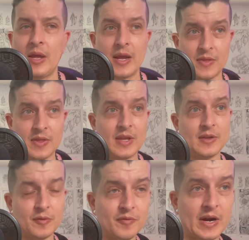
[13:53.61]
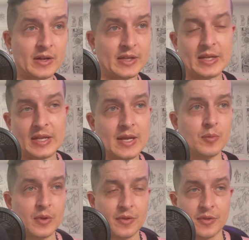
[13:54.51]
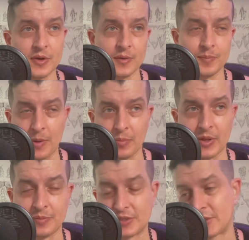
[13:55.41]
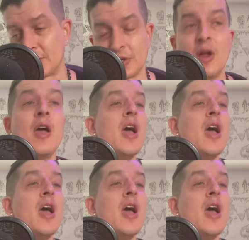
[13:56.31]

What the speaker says: and then you finally get hit with the epileptic seizure.